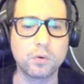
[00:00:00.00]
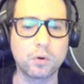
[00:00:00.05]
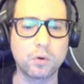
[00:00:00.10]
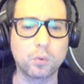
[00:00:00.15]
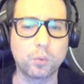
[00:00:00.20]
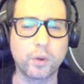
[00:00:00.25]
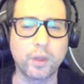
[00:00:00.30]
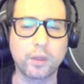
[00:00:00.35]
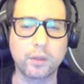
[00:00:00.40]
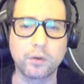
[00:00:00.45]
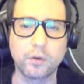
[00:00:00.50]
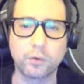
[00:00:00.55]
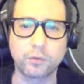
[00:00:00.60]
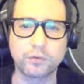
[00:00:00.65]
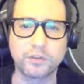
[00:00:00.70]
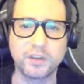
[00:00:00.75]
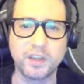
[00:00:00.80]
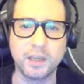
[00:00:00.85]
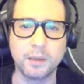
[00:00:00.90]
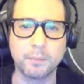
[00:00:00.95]
or with your
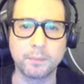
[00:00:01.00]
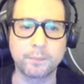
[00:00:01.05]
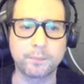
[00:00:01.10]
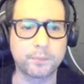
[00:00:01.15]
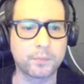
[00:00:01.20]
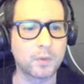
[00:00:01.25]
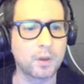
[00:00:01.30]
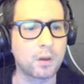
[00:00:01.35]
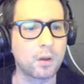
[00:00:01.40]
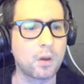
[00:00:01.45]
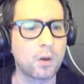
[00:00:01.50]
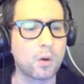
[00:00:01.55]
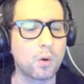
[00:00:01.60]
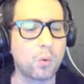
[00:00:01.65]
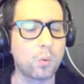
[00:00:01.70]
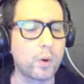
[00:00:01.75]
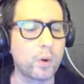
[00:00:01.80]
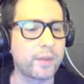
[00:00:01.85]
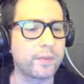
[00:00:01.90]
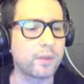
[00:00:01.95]
team.
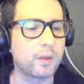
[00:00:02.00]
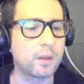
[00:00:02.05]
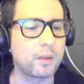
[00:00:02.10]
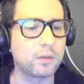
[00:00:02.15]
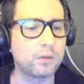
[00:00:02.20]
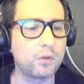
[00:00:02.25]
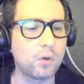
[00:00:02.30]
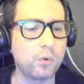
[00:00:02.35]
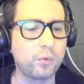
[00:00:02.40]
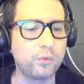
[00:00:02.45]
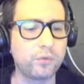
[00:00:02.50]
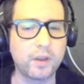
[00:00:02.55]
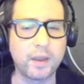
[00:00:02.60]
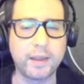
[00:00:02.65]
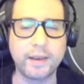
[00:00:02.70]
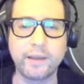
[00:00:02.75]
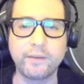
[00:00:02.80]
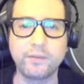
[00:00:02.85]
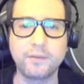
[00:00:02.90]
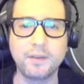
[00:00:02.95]
When those
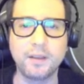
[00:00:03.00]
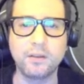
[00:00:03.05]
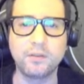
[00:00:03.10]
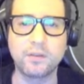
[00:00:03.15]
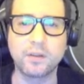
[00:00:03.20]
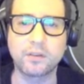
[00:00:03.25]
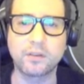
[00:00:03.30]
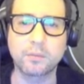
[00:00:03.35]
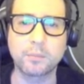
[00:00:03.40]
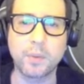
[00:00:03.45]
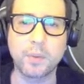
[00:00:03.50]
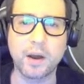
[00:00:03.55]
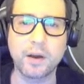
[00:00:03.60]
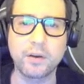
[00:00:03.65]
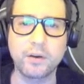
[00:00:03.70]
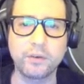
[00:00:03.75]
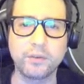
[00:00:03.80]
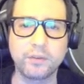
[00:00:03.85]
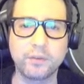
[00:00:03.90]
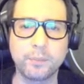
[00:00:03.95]
NFTs
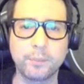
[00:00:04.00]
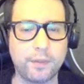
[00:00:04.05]
expires,